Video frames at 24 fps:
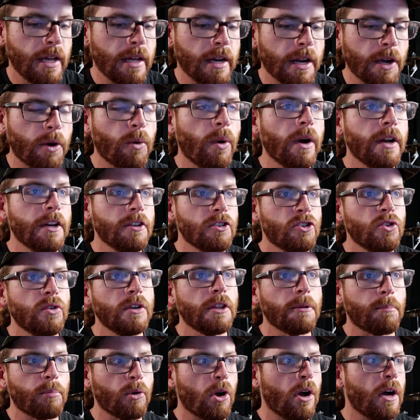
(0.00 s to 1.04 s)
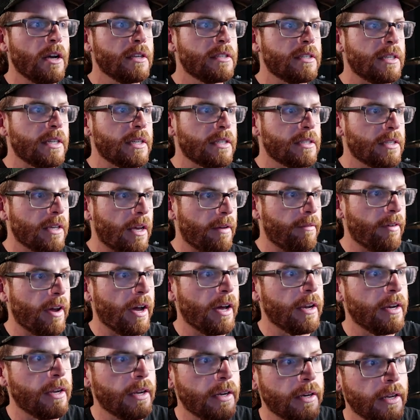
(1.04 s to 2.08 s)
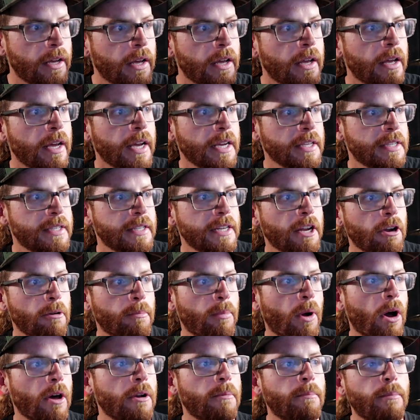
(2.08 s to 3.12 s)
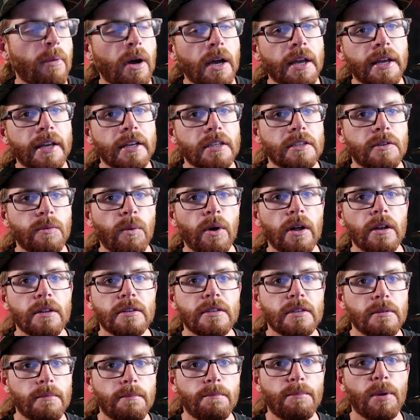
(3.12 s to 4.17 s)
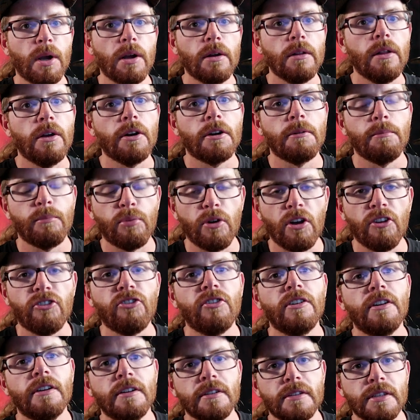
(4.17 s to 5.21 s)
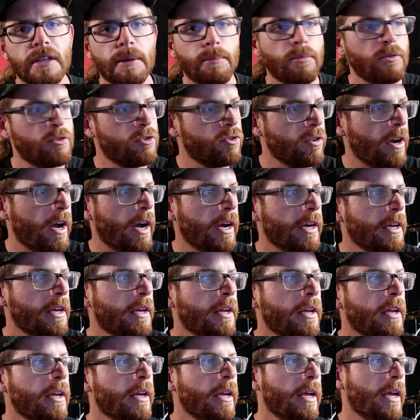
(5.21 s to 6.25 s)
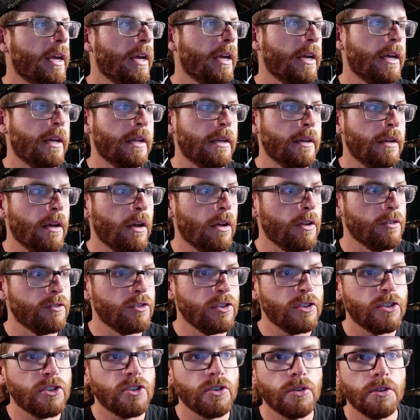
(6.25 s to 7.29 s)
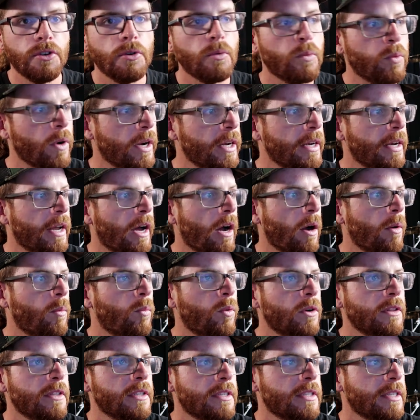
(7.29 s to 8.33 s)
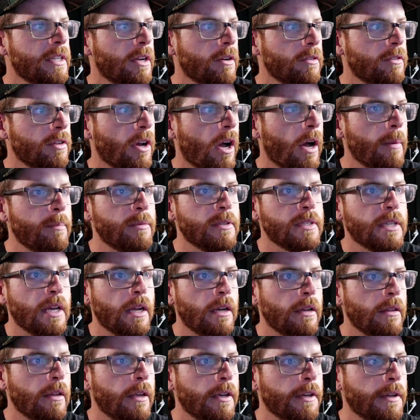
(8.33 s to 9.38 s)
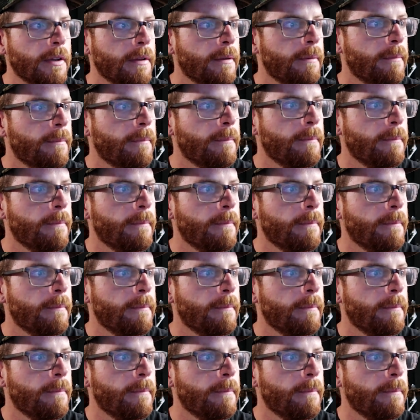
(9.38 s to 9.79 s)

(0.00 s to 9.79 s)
and I quite enjoy the process. I've added a snare bottom mic as well as some parallel compression in a separate track, and I'll just show you right now what the snare top is sounding like.